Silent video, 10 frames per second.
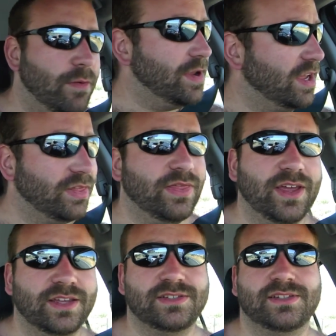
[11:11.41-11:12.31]
it being
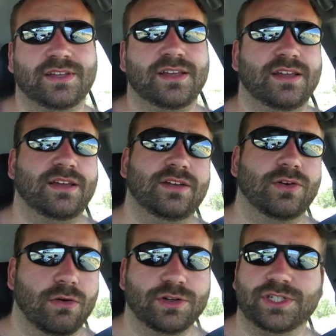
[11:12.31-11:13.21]
this
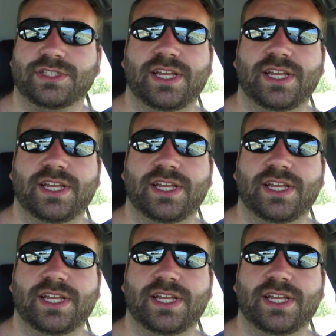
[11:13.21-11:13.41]
gorgeous.